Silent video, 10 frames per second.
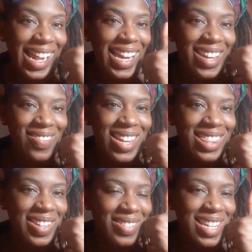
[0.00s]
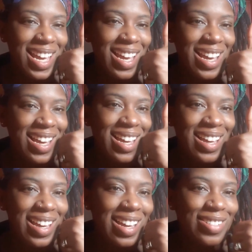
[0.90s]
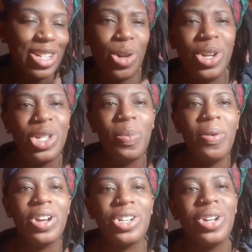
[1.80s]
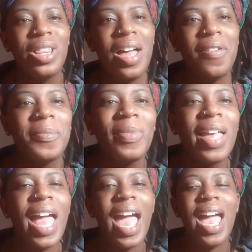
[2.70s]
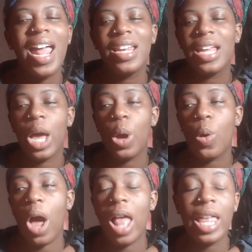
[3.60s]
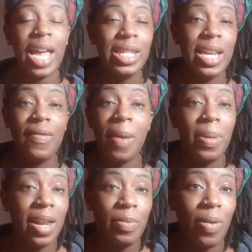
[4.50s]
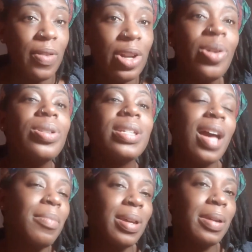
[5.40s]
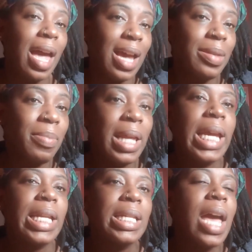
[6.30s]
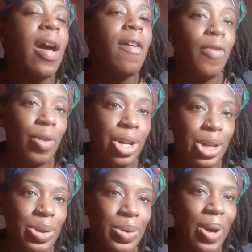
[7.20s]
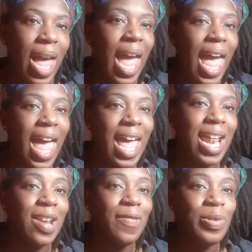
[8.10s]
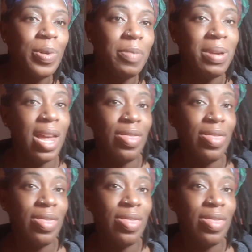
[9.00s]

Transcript: give me a thumbs up. Just show your support, show your love. And like I said, I've got plenty more videos coming. I got them planned for you. And if you want to be in